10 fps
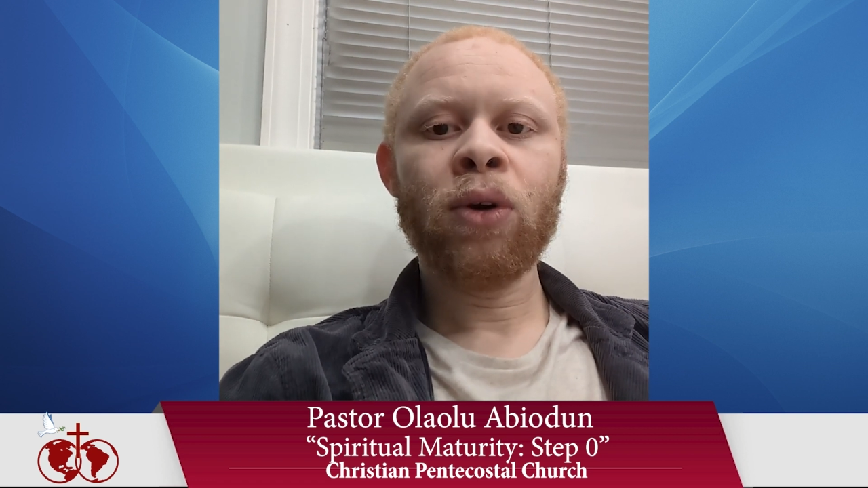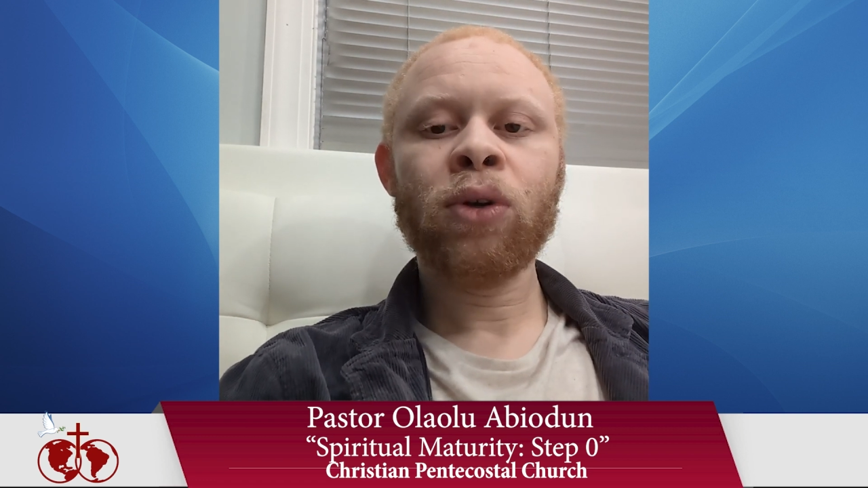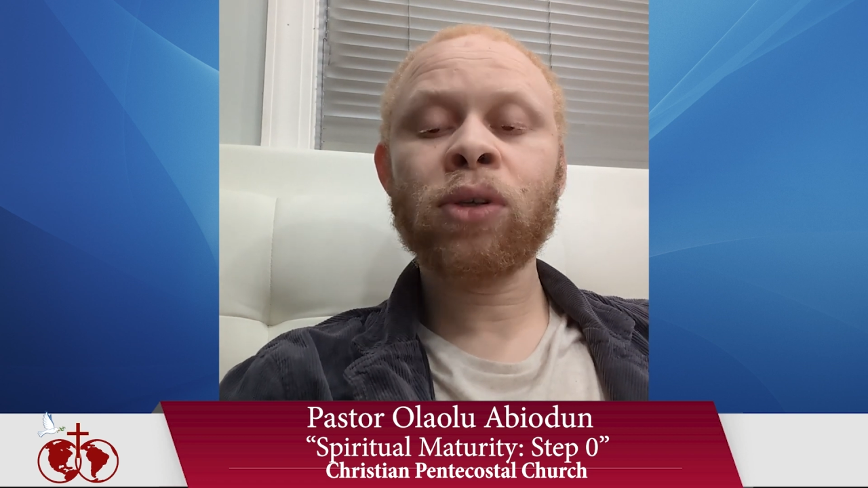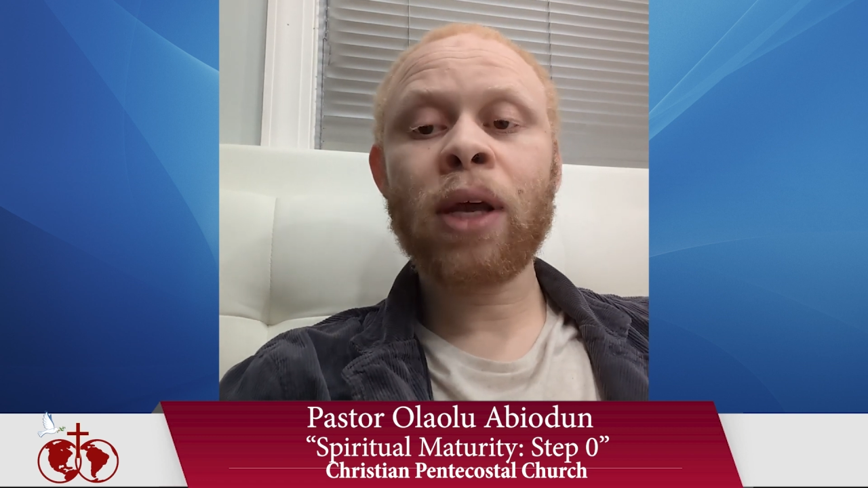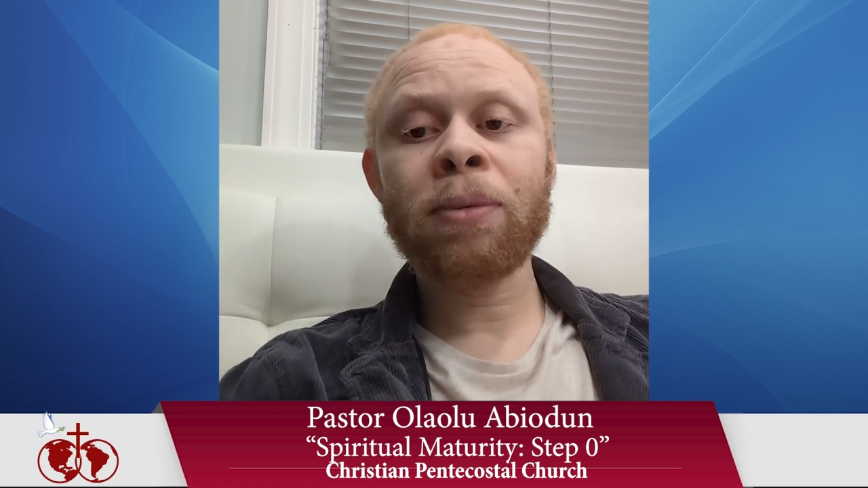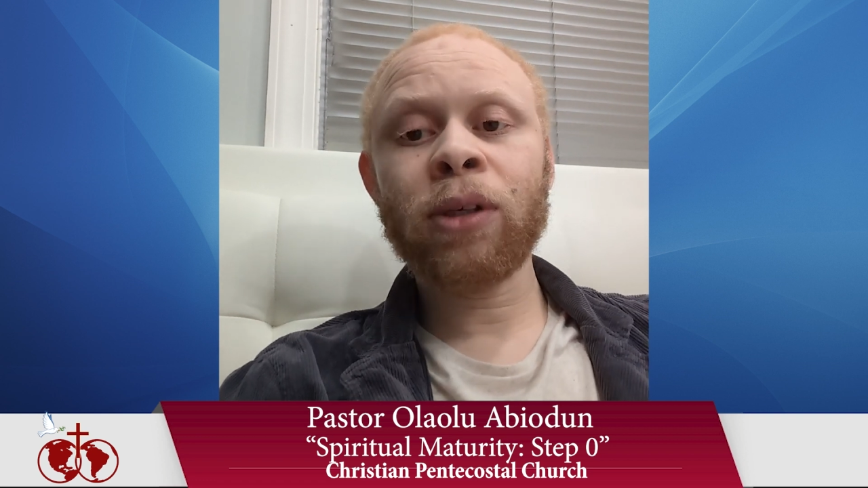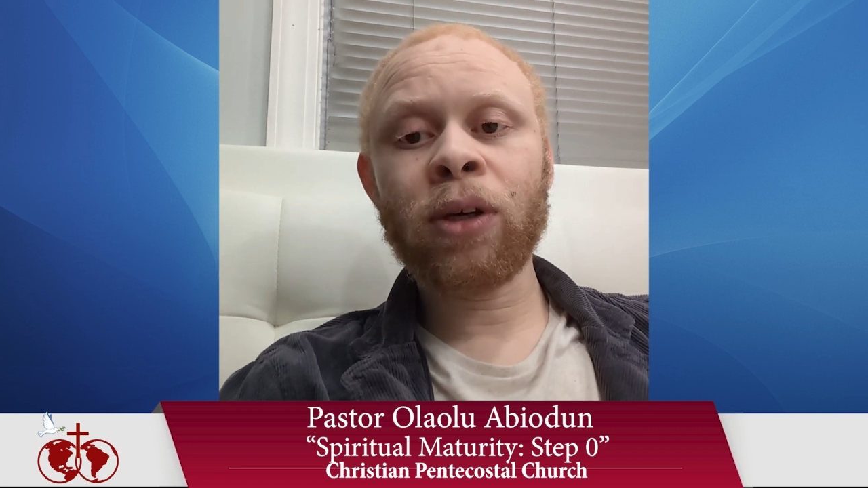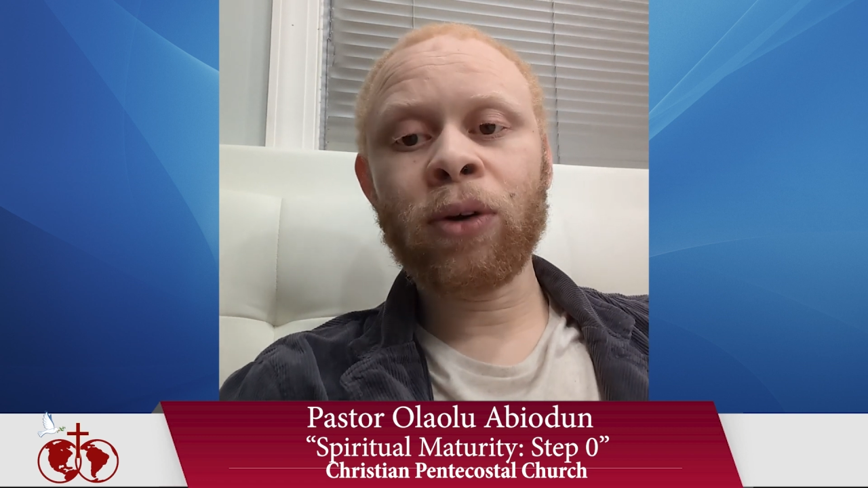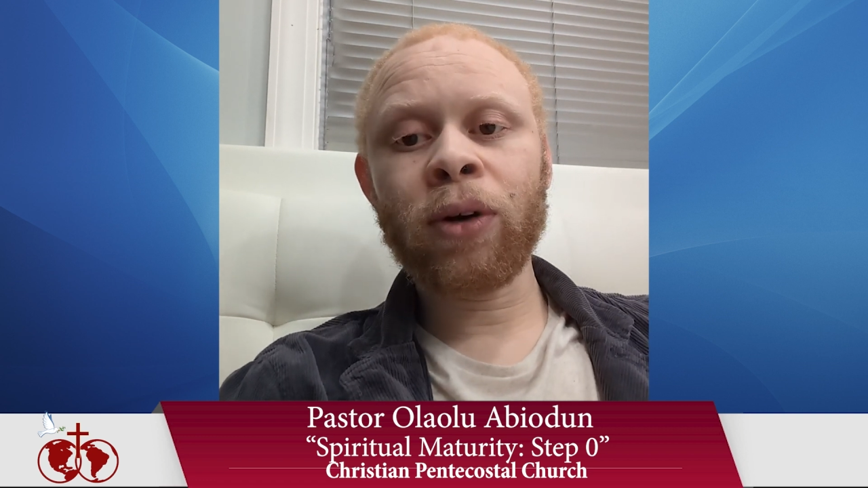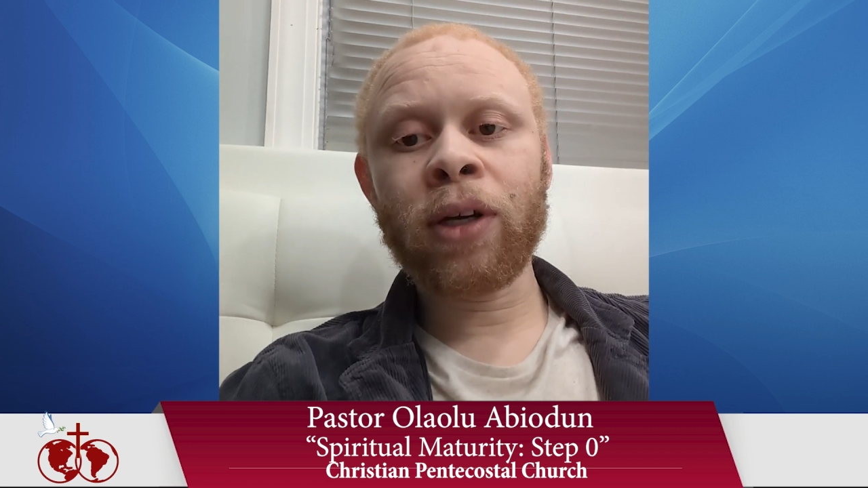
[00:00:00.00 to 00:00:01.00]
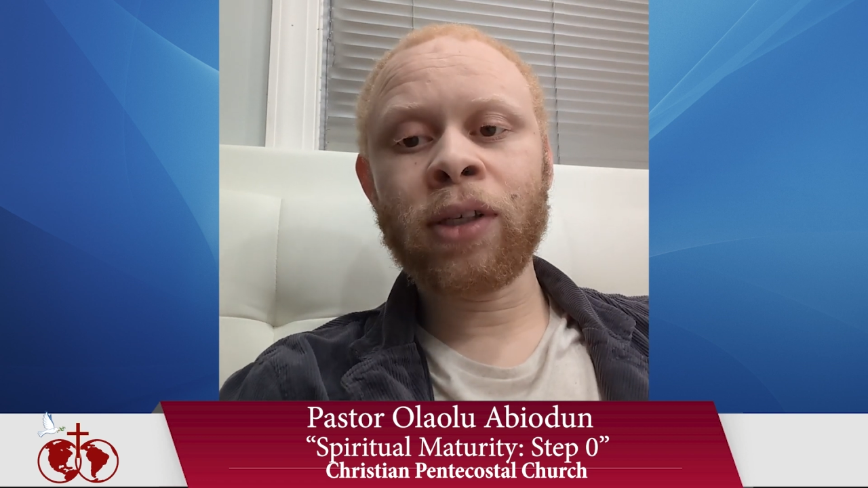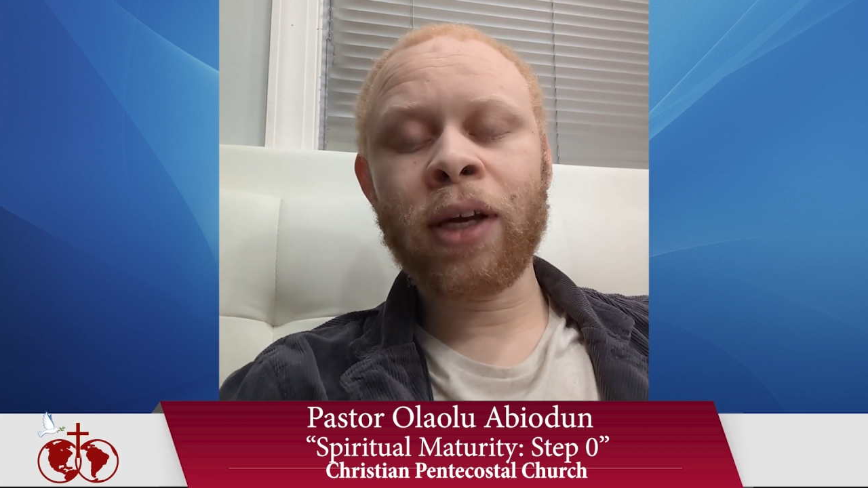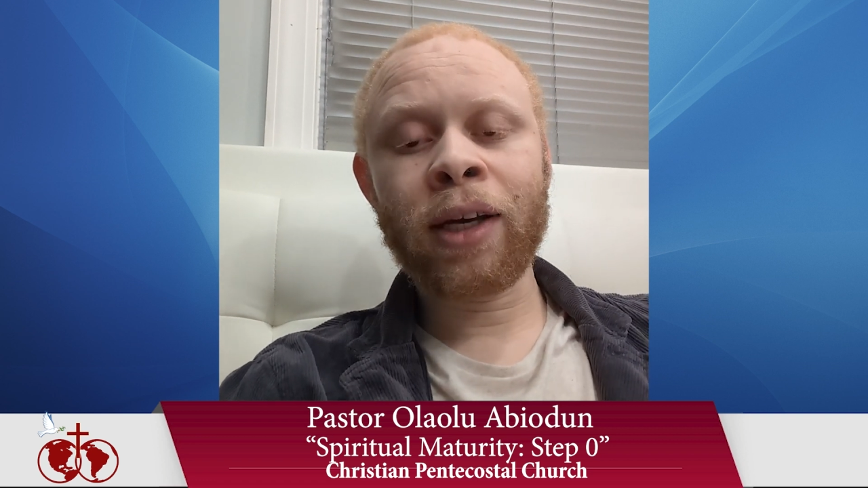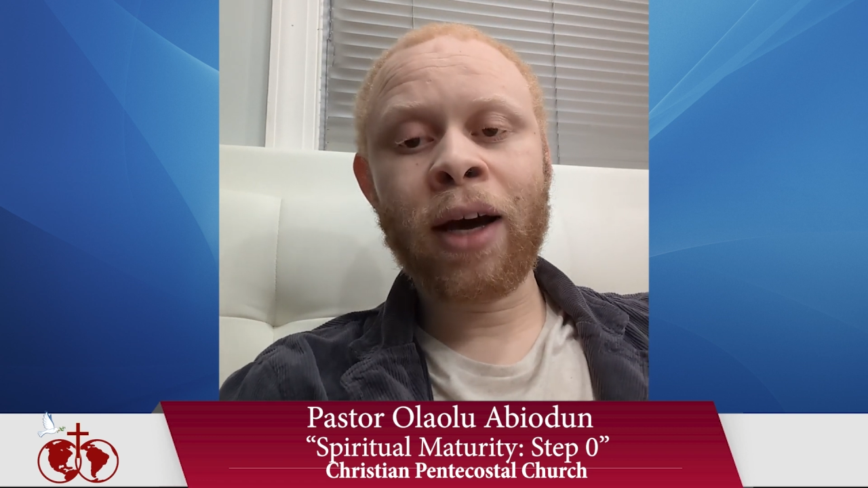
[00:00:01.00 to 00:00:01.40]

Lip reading: So step zero is that